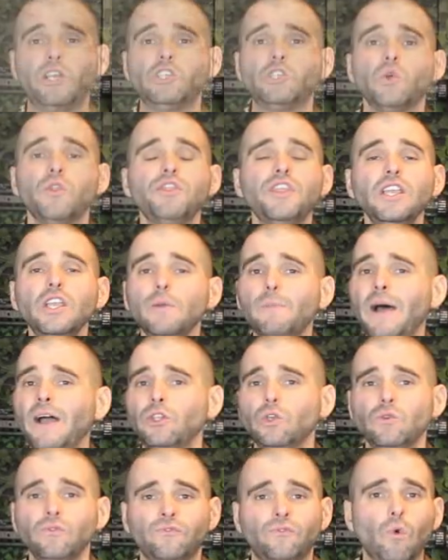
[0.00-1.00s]
So think about
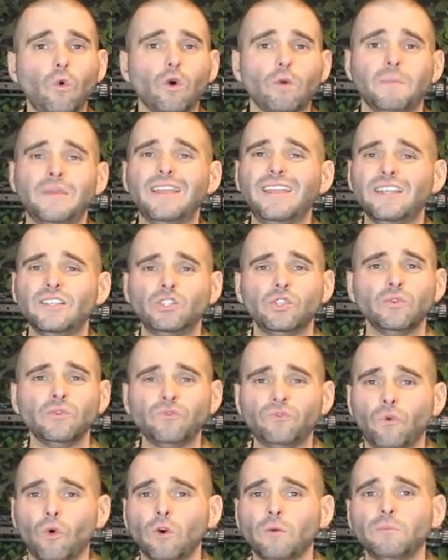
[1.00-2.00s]
your form. Is your
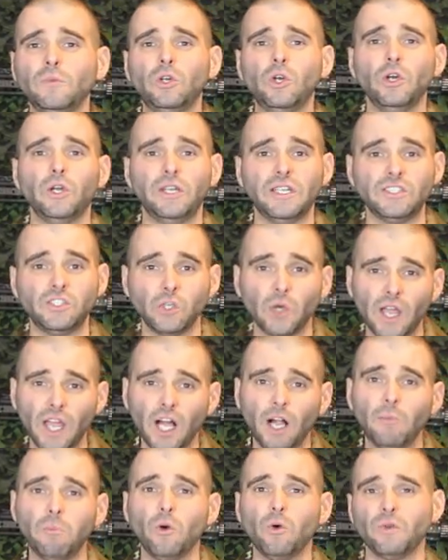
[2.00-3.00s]
form good? Is your
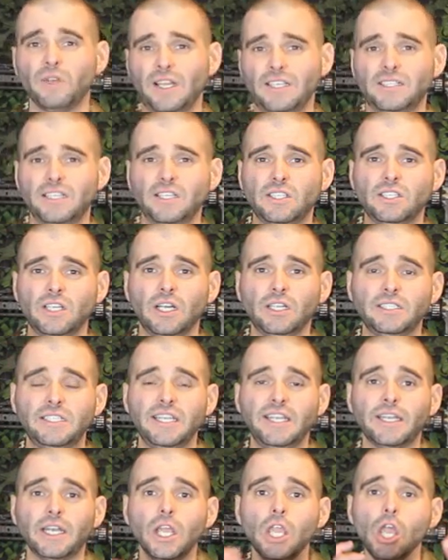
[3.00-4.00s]
elbow nice and tucked
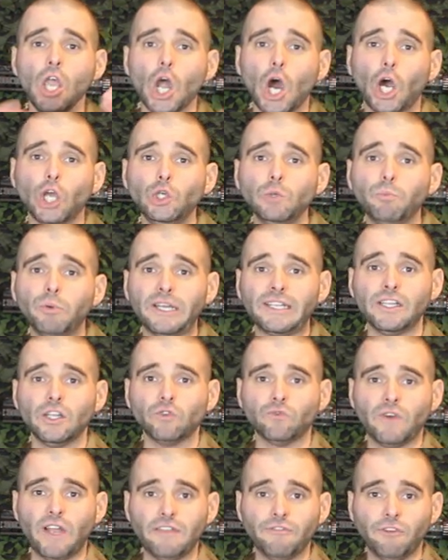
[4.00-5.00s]
in? Are you bringing
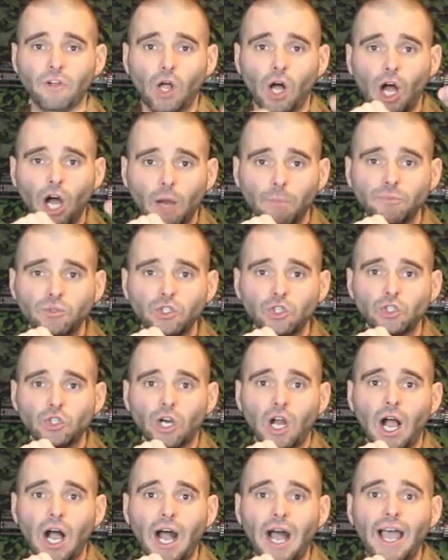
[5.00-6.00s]
the rifle up to
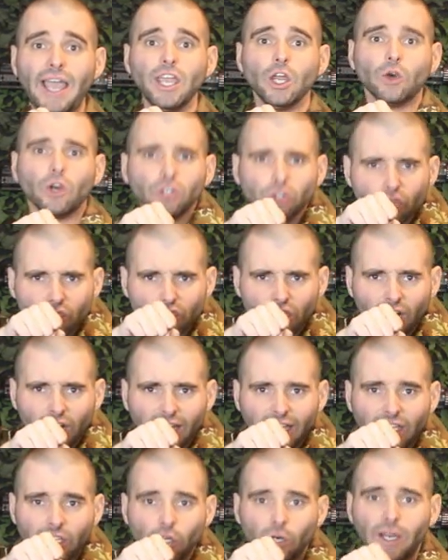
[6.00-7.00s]
your eye, or are you
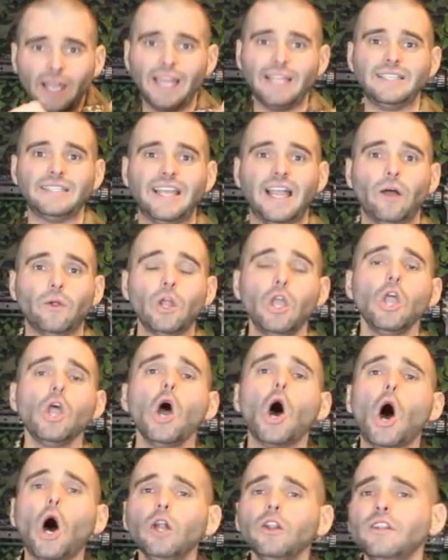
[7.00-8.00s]
tucking your head down?
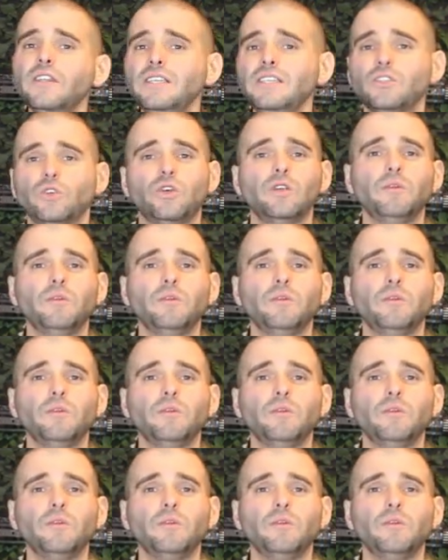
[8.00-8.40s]
All of these are